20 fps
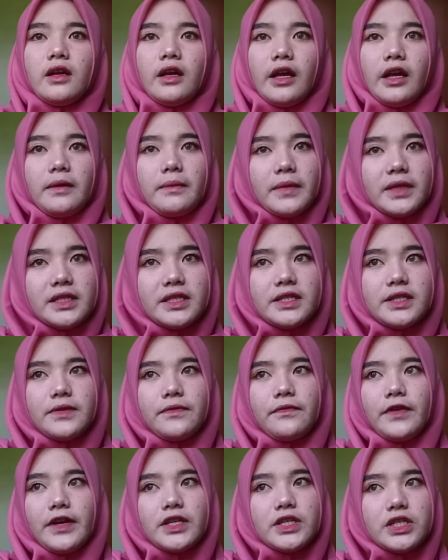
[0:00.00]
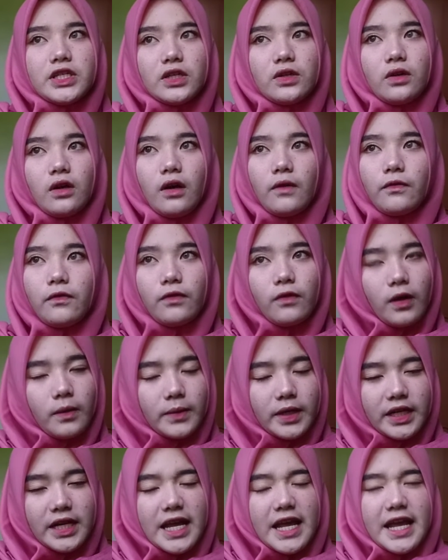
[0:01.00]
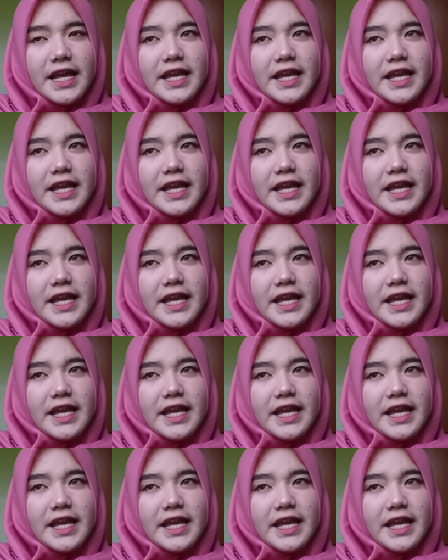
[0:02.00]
Emancipation of women